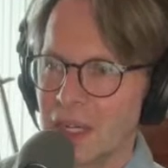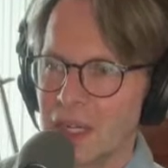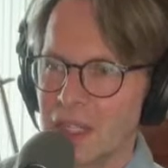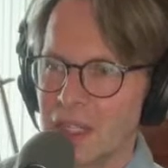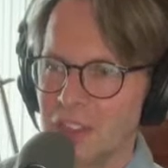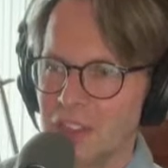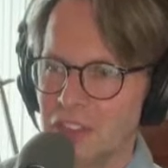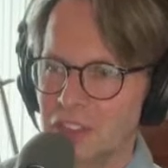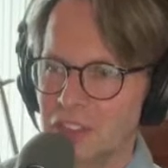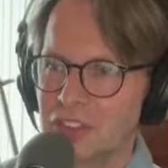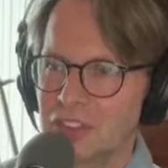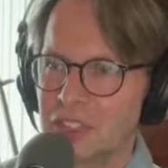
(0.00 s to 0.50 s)

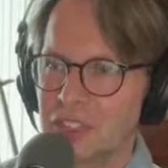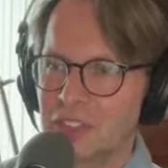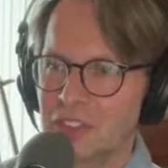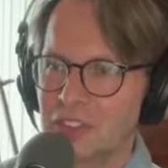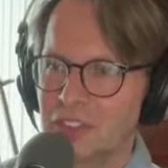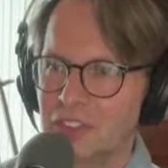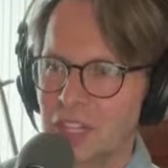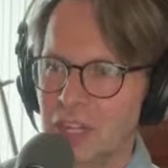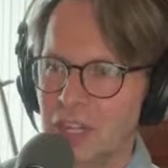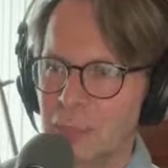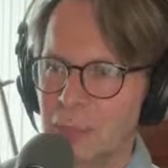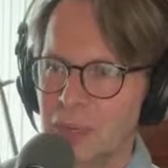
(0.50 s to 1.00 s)
just ended
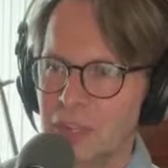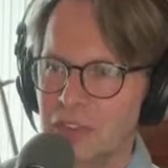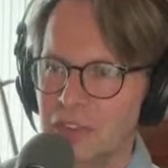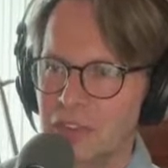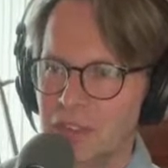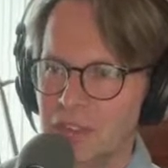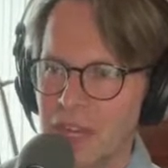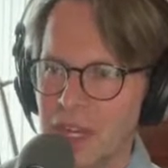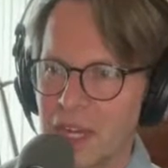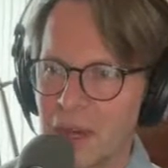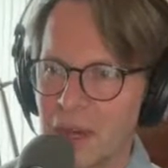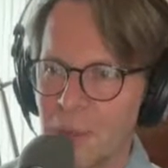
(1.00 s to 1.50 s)

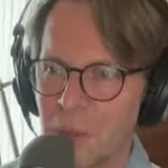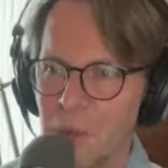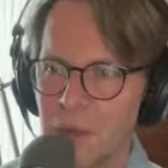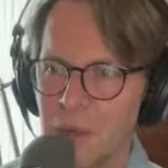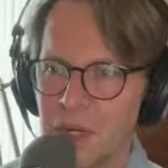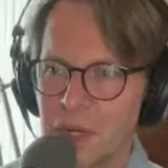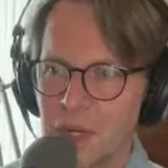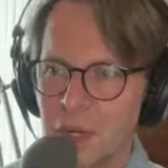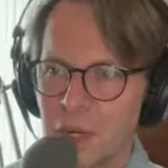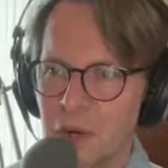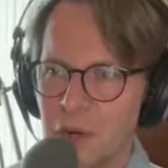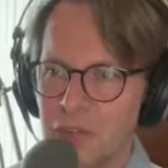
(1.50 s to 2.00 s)
celebrating our
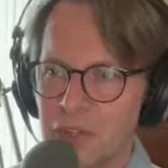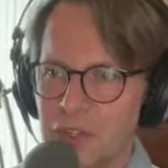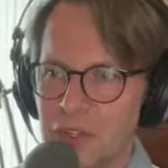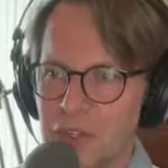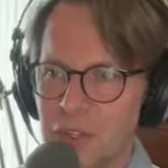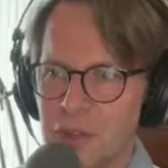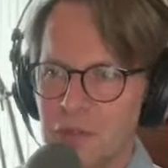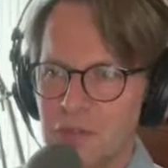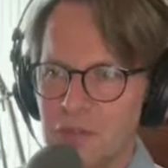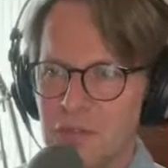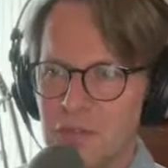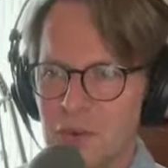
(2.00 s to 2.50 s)
win over
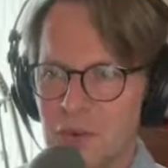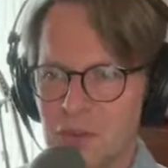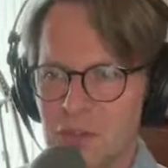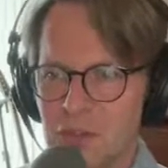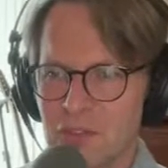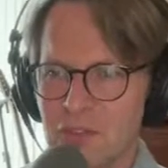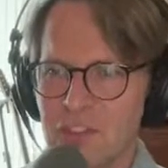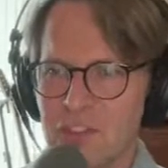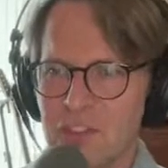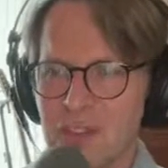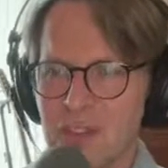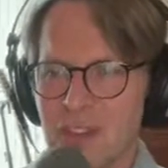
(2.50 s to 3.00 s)
you, 4th
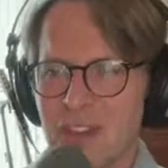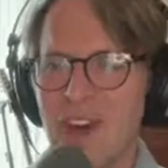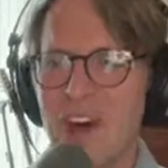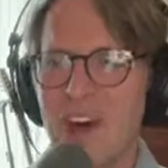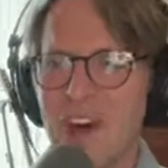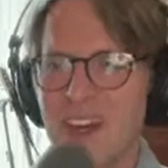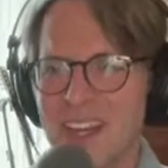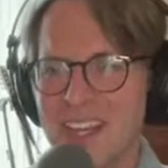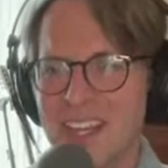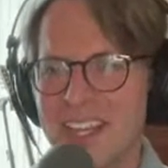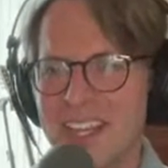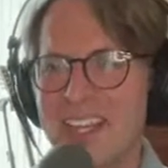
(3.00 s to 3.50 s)
of
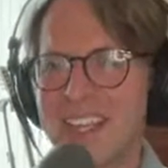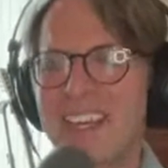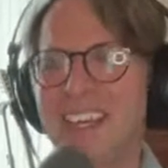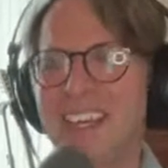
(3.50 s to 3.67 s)
July.